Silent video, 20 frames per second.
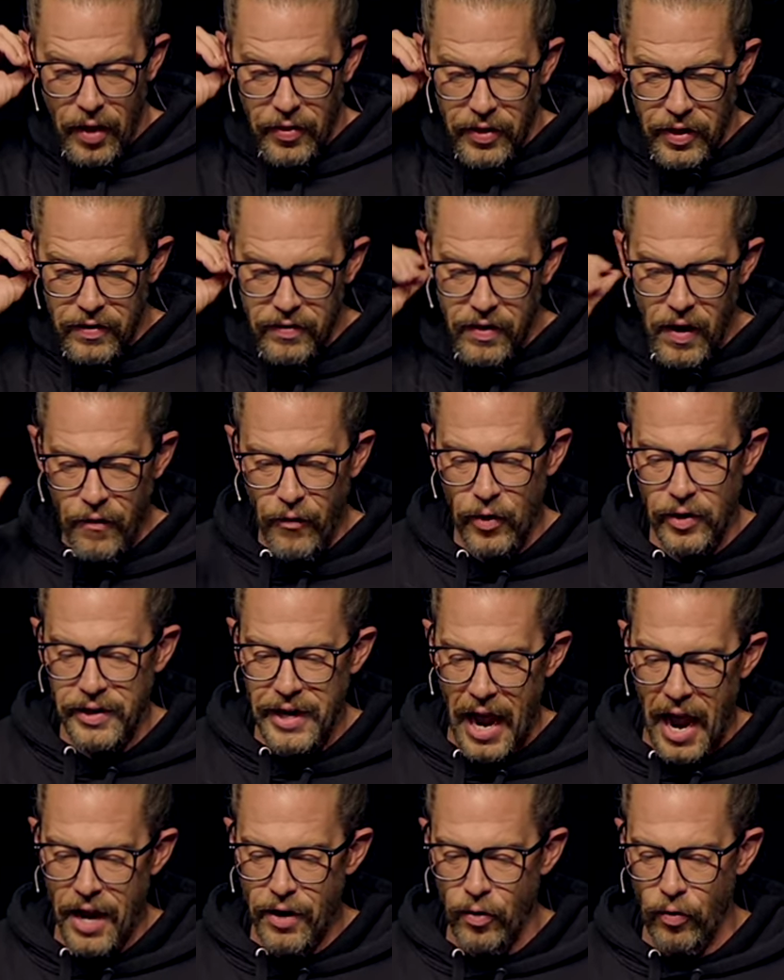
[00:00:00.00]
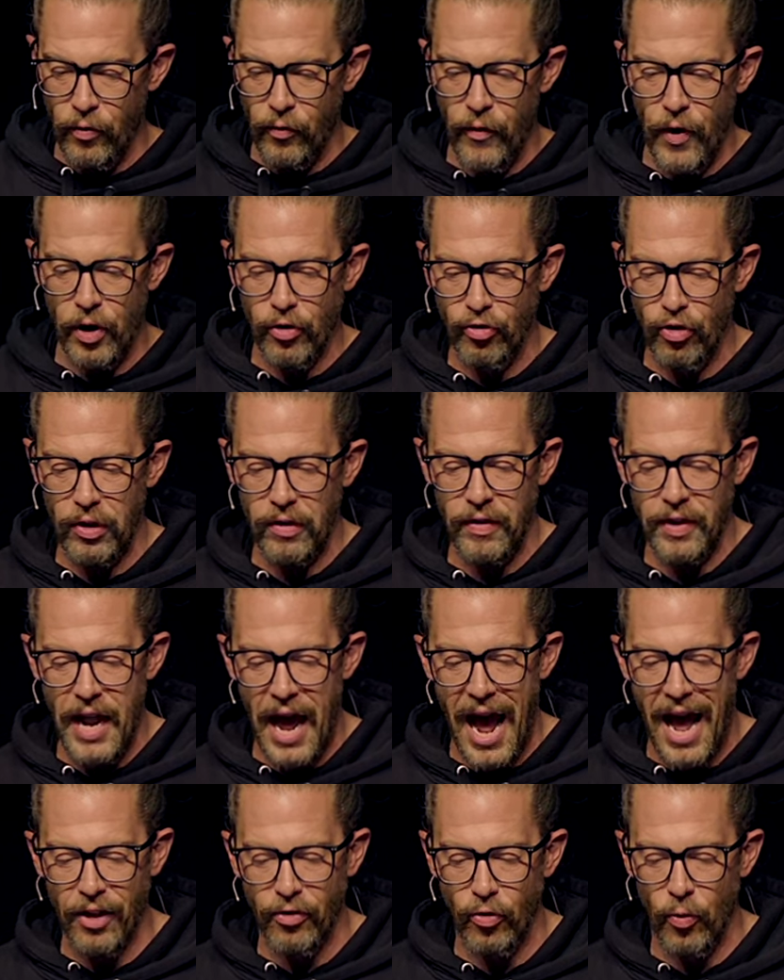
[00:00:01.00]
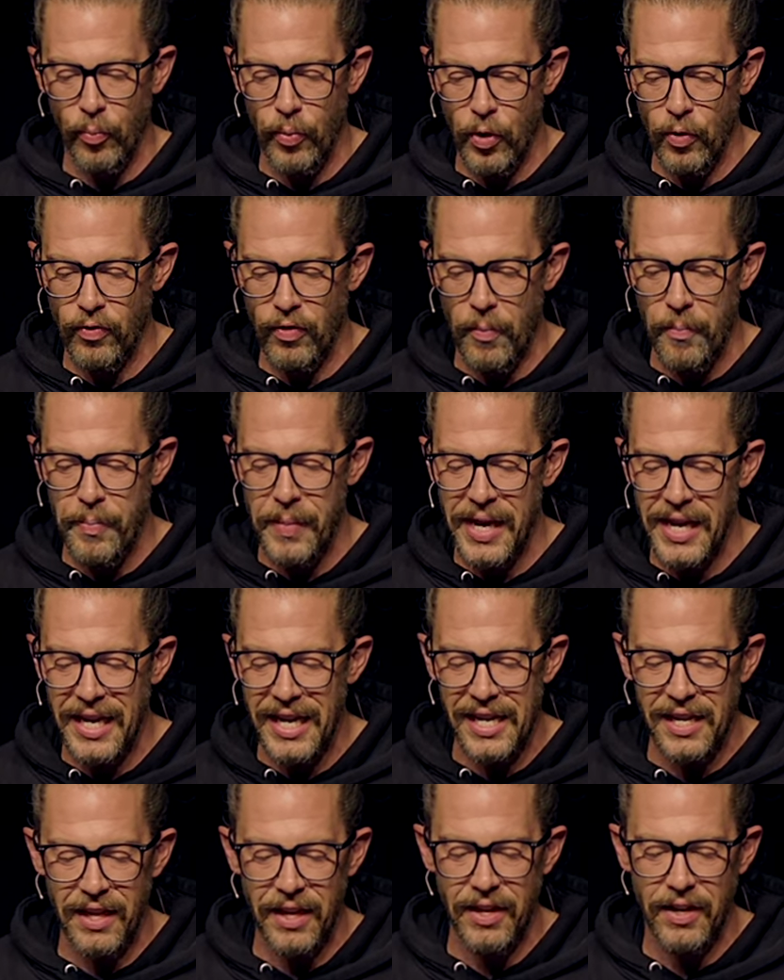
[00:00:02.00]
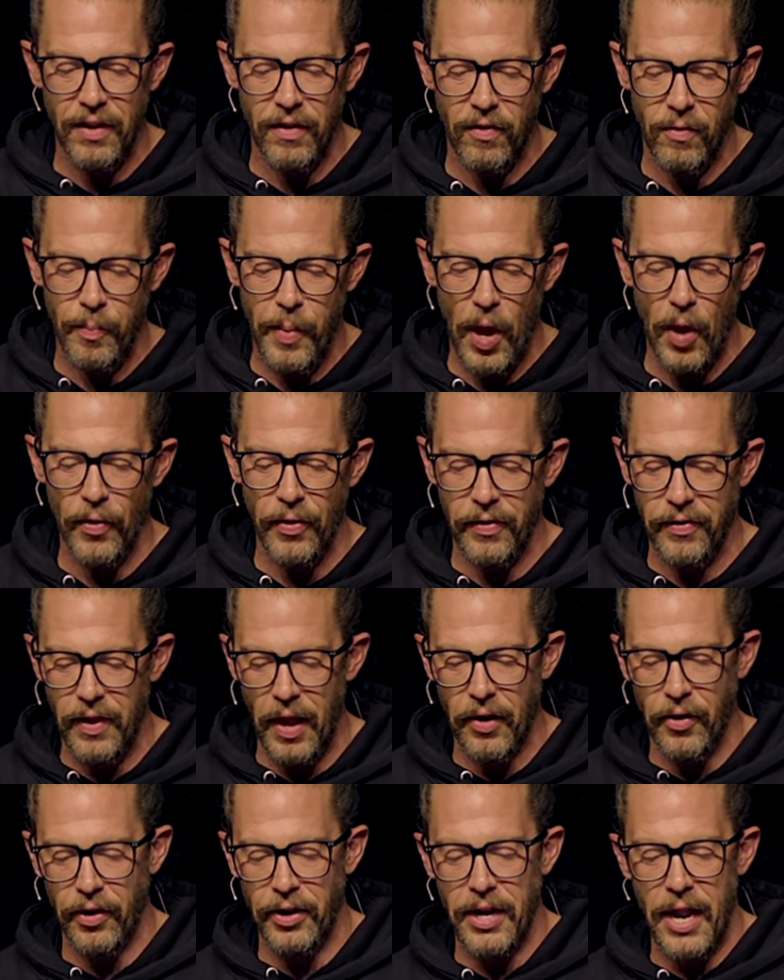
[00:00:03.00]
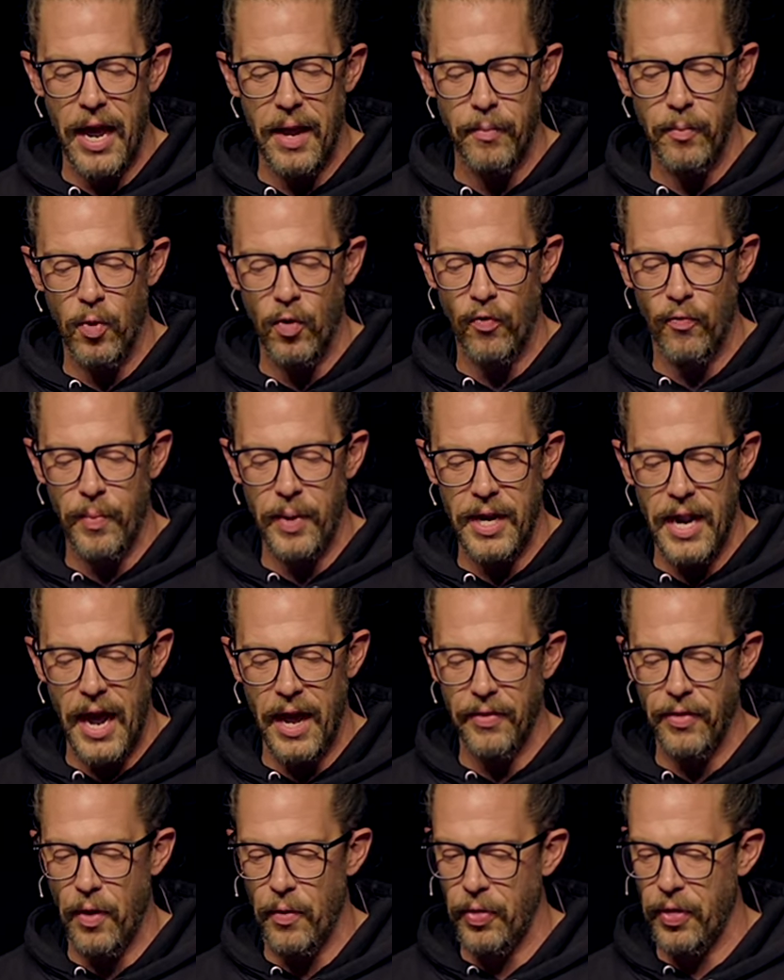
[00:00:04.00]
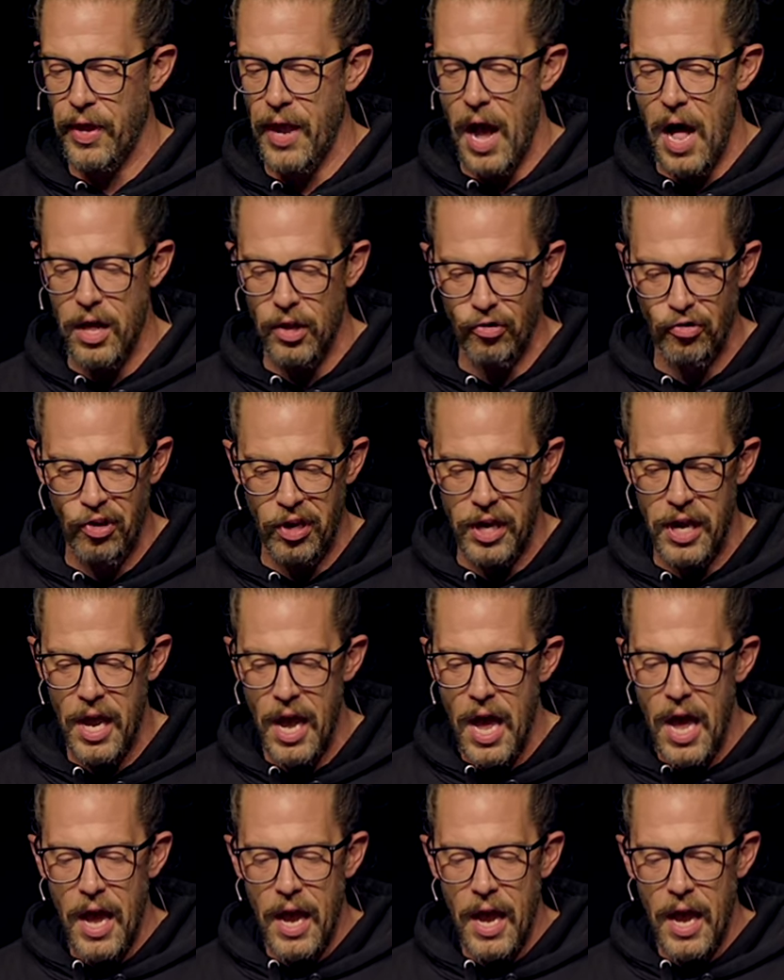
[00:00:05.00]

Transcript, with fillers: These different titles, functions, and attributes immediately dispel the sacred name movement and their theology.